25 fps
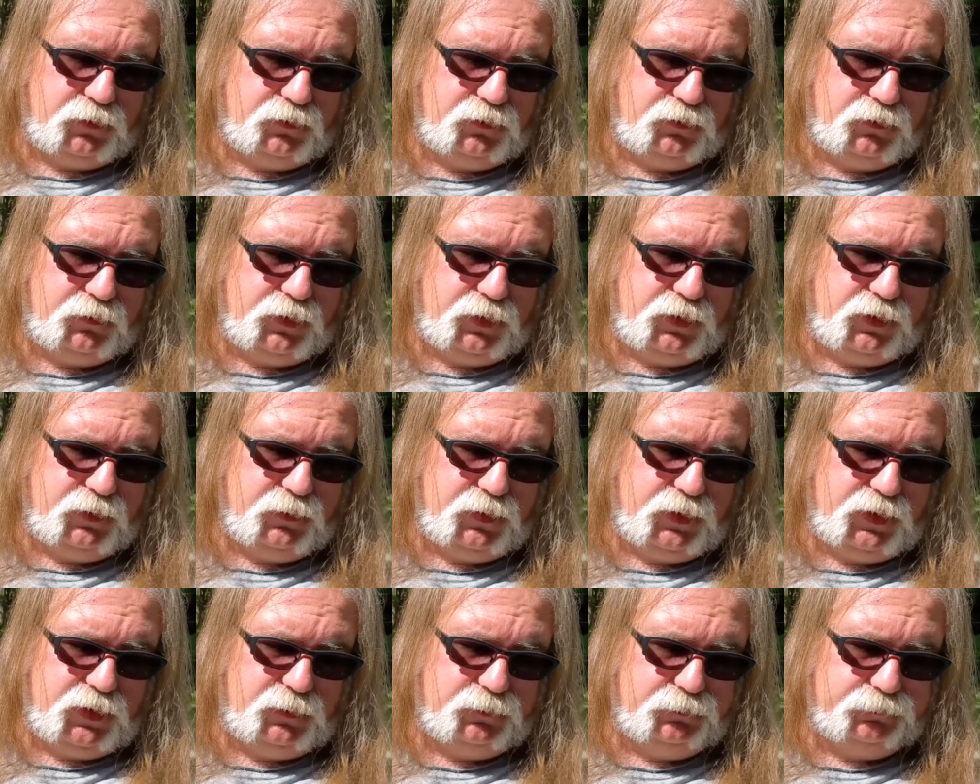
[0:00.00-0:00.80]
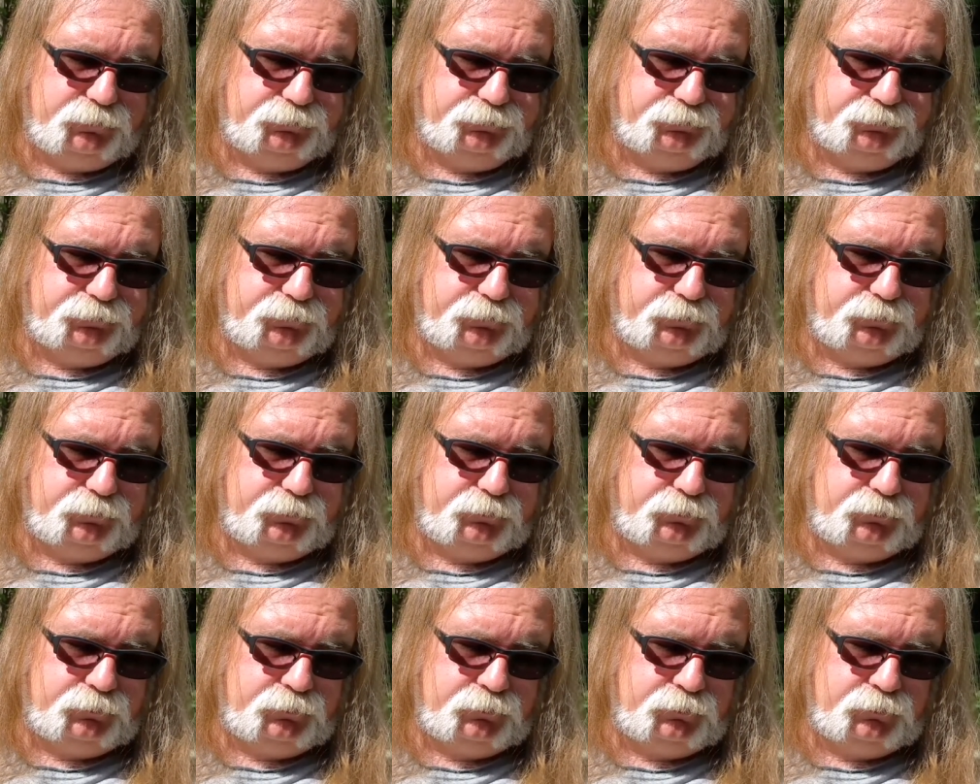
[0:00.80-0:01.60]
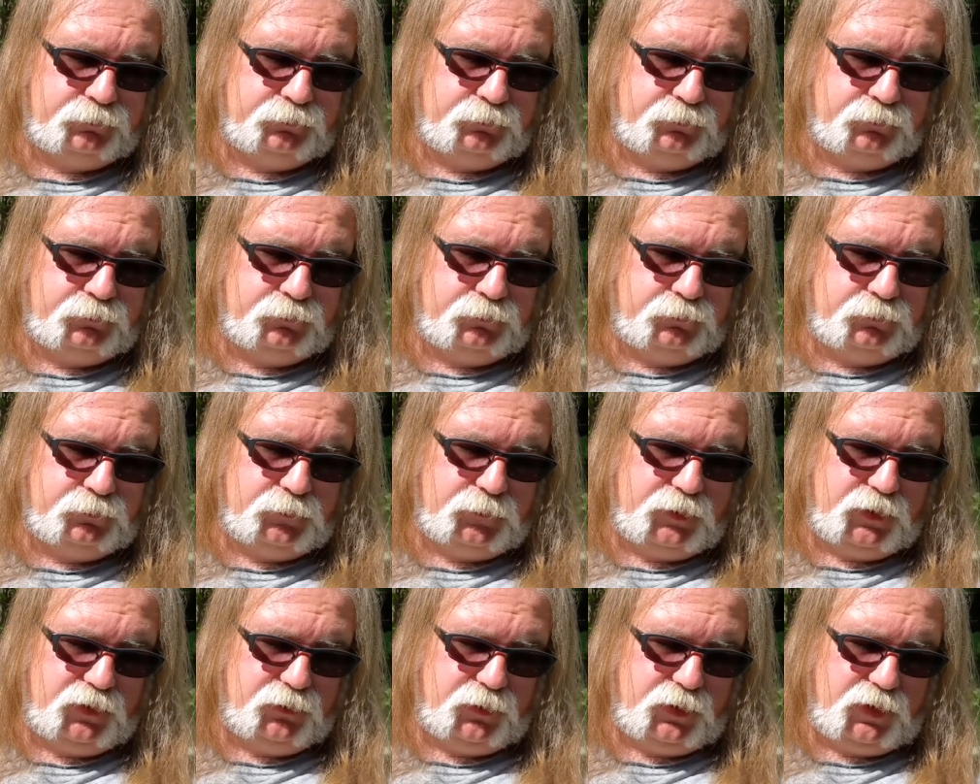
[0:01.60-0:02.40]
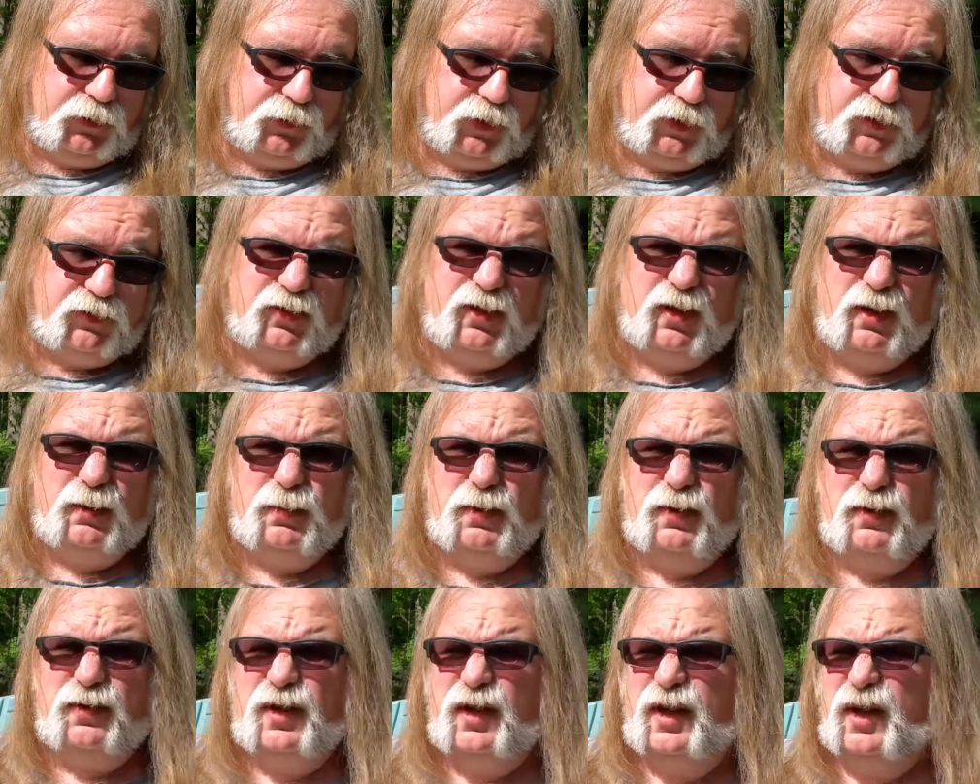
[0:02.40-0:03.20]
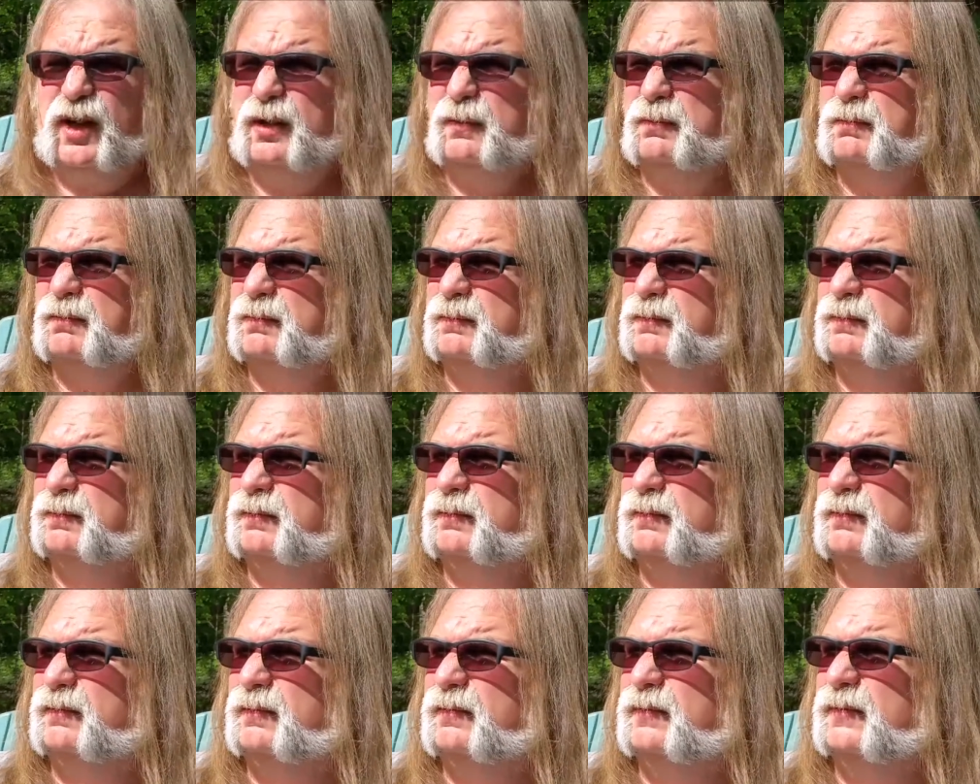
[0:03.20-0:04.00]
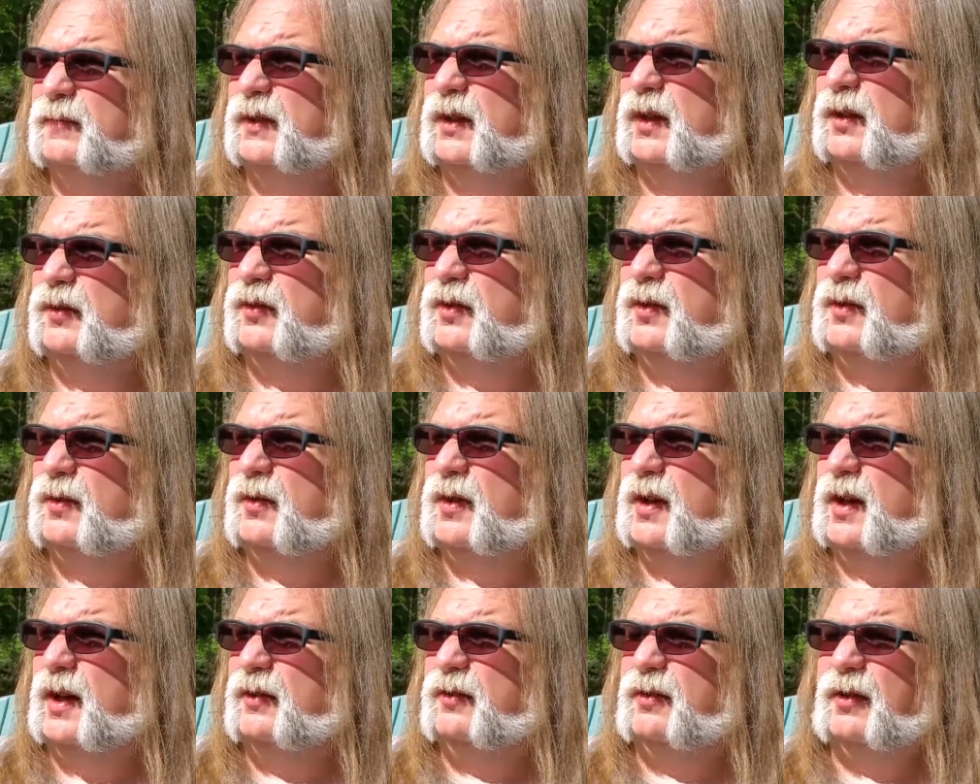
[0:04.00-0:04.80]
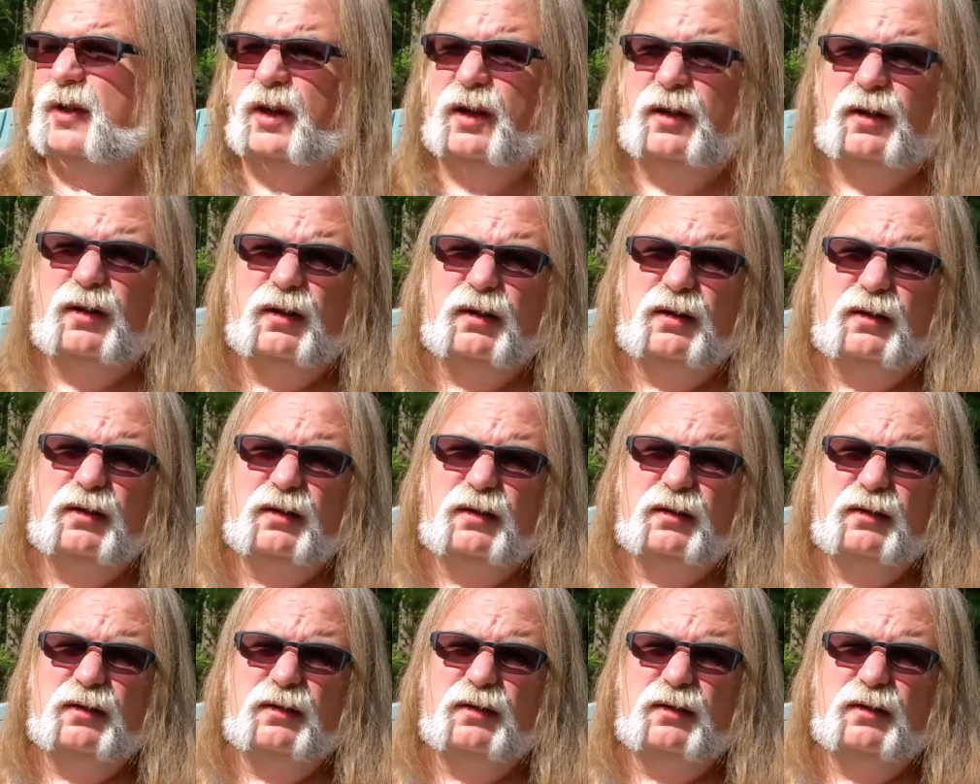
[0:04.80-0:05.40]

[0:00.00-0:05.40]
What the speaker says: So anyway, that's what I've got to say about that. I'll see you guys later.